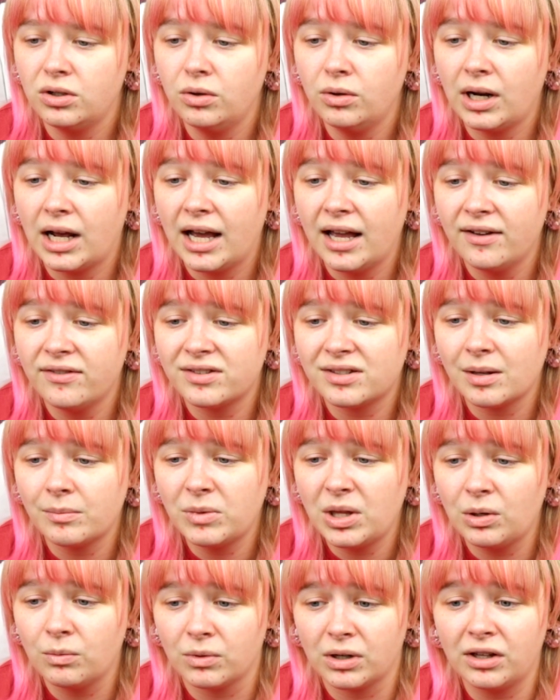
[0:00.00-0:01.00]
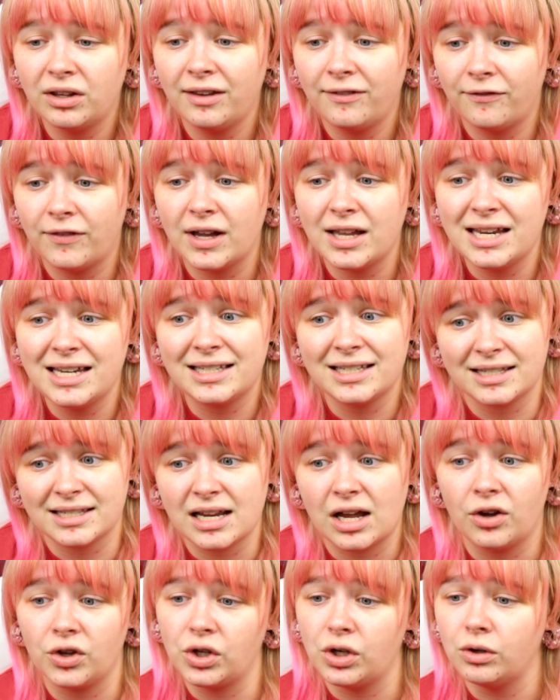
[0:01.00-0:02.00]
Dude, I have something really funny to
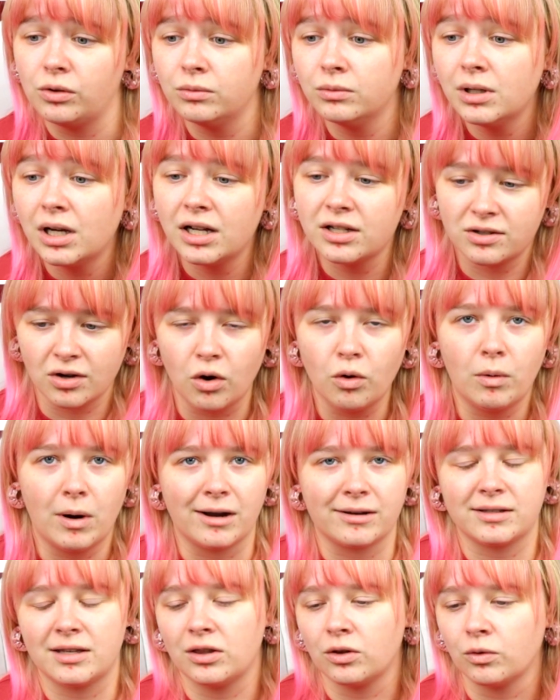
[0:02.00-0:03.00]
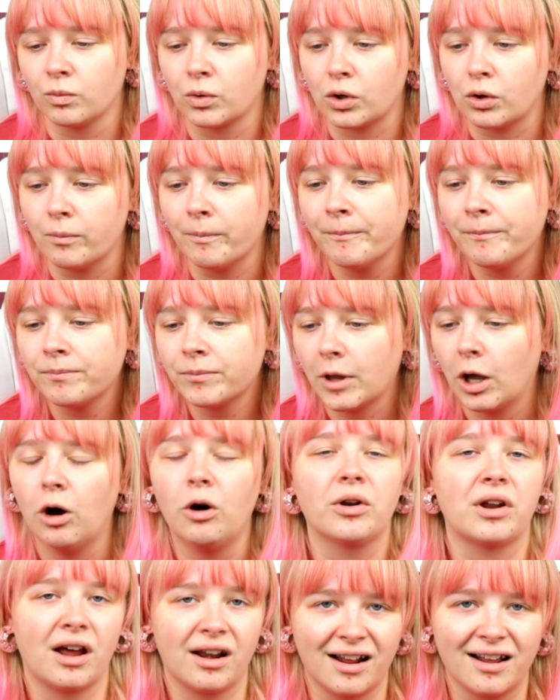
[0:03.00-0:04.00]
tell you. Adult walks in the room.
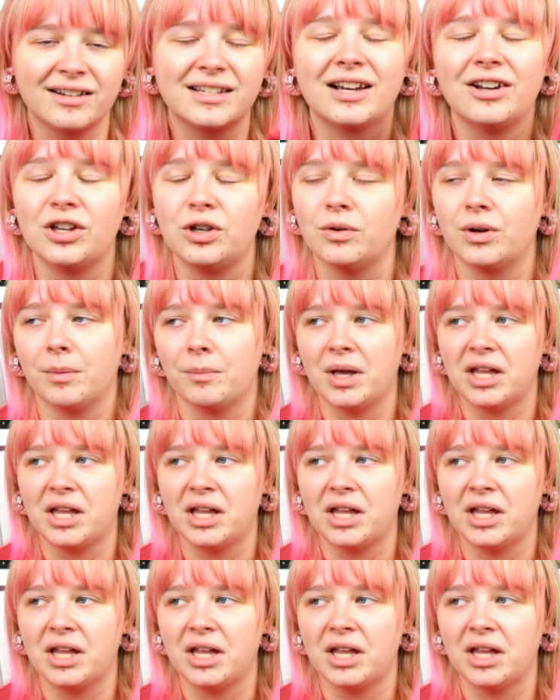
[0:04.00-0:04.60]
Hold on, I'll tell you in a